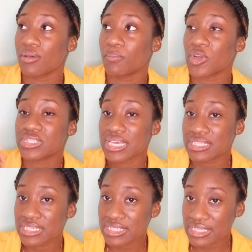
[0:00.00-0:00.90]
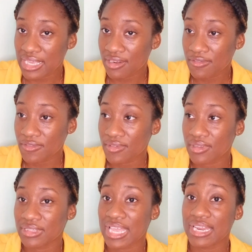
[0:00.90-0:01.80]
protect itself,
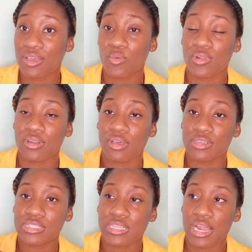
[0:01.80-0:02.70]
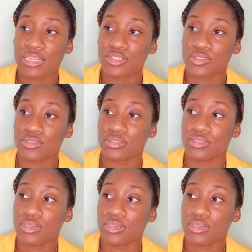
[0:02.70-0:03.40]
then it will start to